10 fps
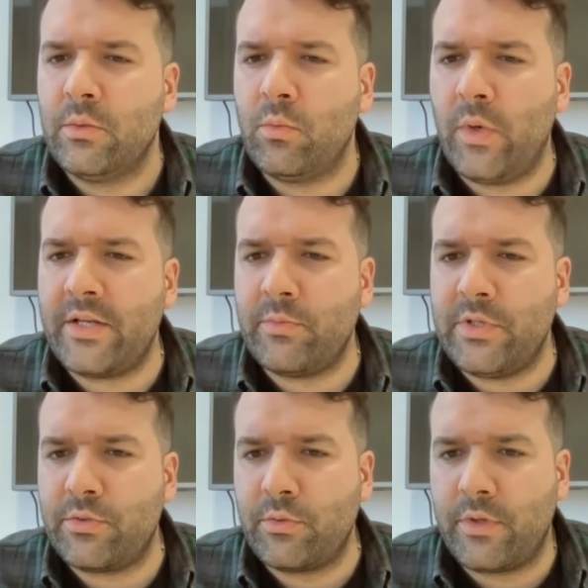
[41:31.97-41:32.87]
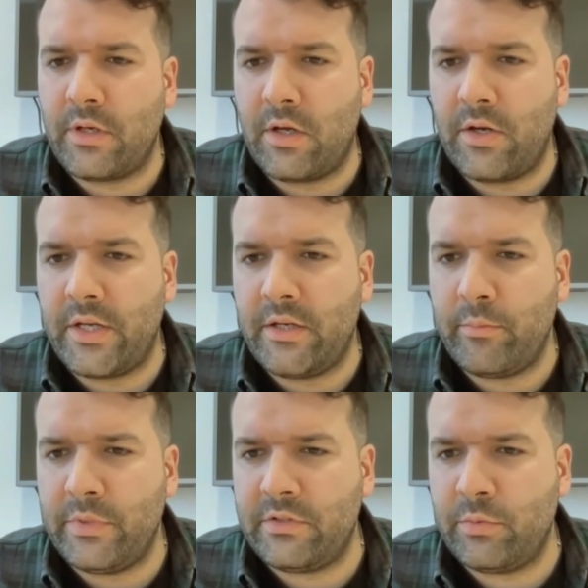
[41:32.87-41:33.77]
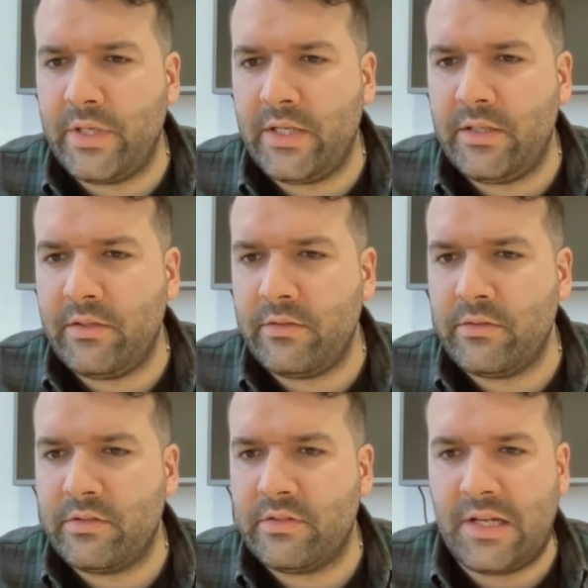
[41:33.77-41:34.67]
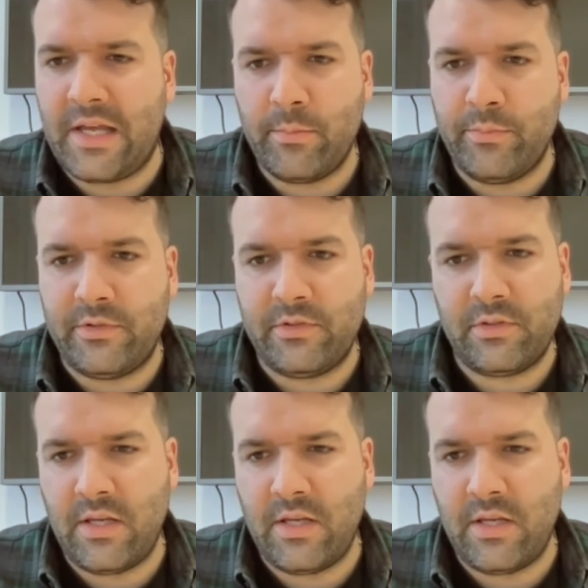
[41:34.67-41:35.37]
where do we draw the line between celebs,